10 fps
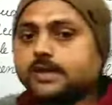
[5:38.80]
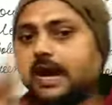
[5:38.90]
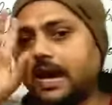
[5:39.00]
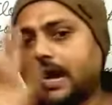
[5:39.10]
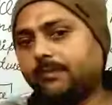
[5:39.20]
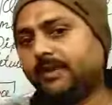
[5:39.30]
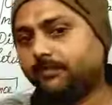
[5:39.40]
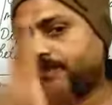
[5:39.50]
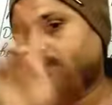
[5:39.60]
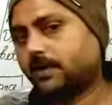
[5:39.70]

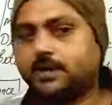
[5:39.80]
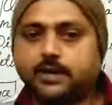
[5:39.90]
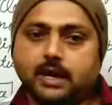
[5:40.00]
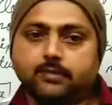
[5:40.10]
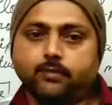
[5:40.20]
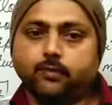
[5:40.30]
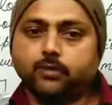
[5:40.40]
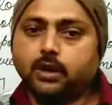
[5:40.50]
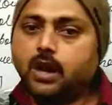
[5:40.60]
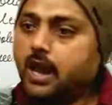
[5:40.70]
having permanent
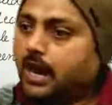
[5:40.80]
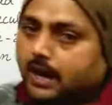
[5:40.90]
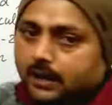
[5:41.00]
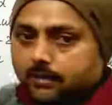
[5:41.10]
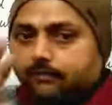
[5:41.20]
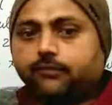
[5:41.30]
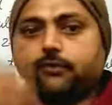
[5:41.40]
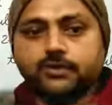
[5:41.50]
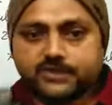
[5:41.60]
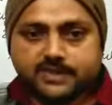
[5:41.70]
dipole and a
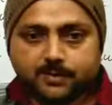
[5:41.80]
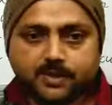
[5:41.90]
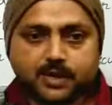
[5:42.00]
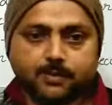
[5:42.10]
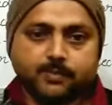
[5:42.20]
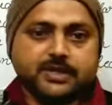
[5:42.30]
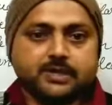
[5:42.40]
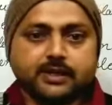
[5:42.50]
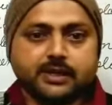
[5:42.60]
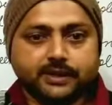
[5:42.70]
force developed
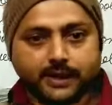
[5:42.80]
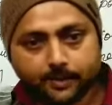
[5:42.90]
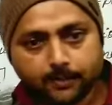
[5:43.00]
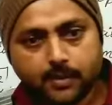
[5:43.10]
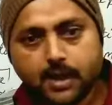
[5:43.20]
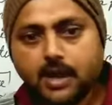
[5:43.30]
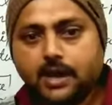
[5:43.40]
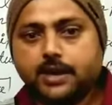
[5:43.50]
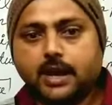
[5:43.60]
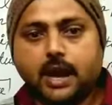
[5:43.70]
between them
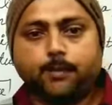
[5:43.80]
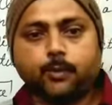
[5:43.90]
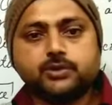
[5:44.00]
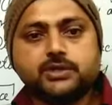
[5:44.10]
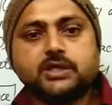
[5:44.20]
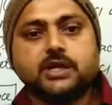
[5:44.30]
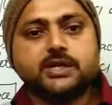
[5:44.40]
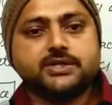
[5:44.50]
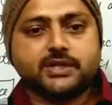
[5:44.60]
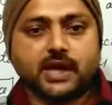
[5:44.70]
in oppositely
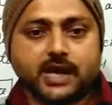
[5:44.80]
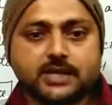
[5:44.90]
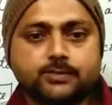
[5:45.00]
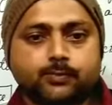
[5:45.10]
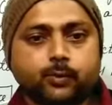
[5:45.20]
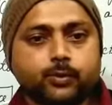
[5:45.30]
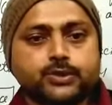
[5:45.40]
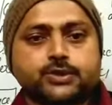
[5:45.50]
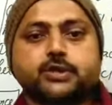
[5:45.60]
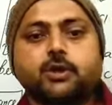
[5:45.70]
charged
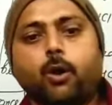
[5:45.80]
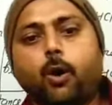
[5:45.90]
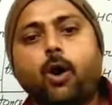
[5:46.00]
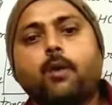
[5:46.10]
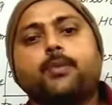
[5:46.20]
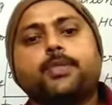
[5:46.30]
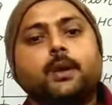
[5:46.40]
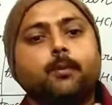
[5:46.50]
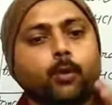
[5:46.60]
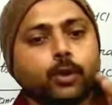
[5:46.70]
portion of the
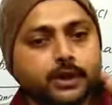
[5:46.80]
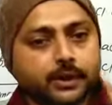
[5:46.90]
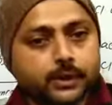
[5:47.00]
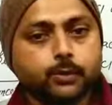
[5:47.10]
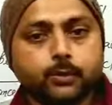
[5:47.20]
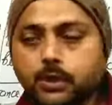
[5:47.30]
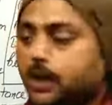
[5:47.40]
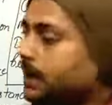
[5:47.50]
molecule